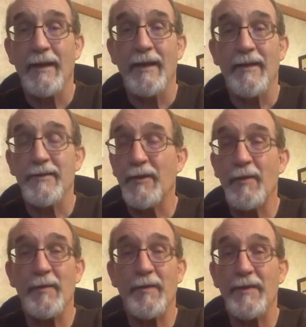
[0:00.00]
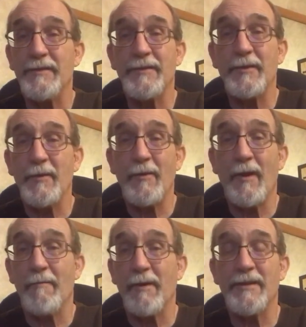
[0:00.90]
And so this is who you
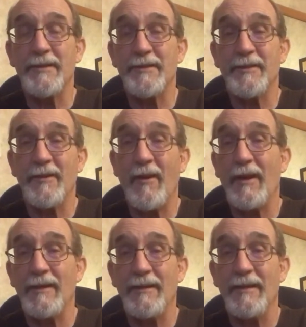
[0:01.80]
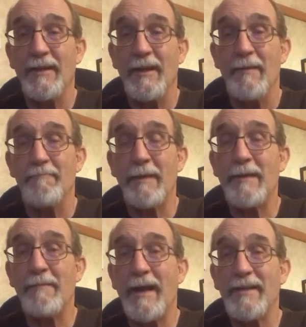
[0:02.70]
are, precious to God,
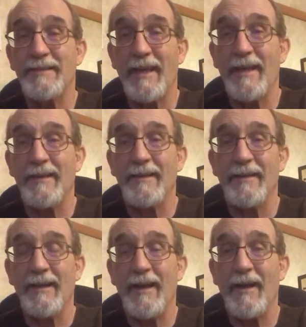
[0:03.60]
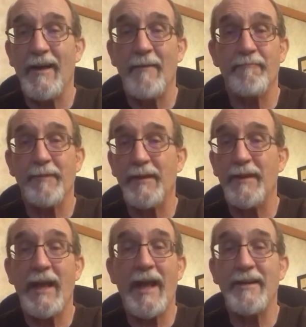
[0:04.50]
made by his hand.
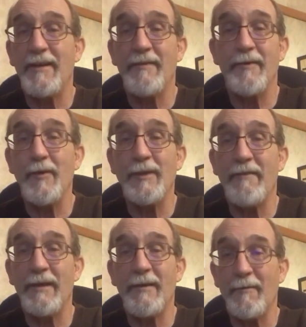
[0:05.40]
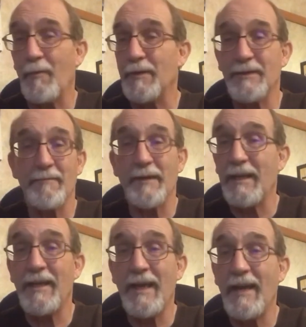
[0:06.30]
The idea of you living was something
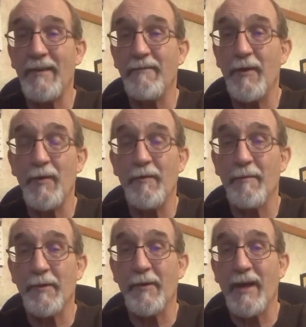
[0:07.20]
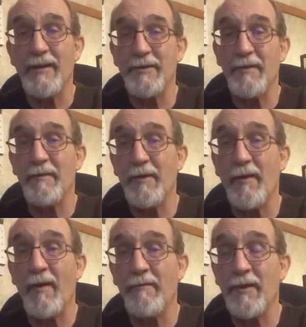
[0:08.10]
he had in view from the creation
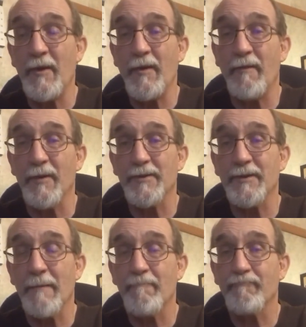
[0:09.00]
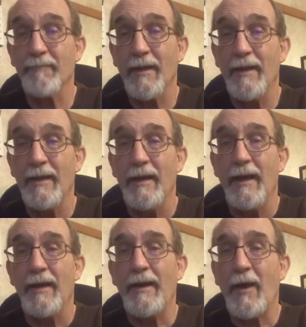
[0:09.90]
of the universe.
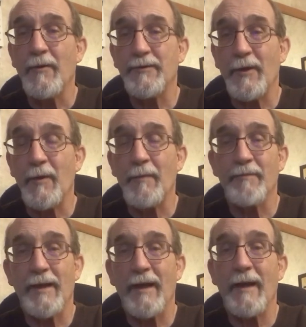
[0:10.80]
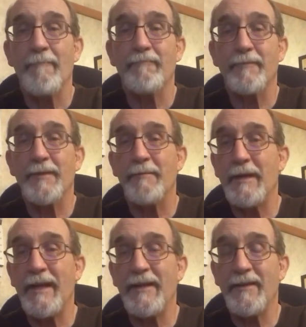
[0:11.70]
Now also, the
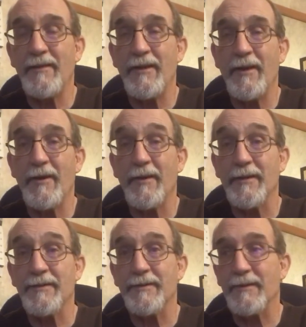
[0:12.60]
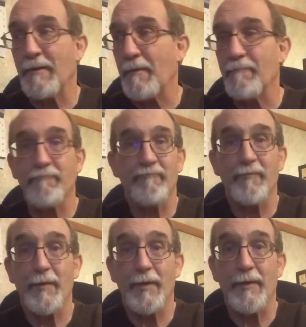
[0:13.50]
beginning of the year, it's
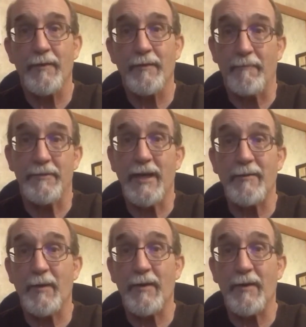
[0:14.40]
January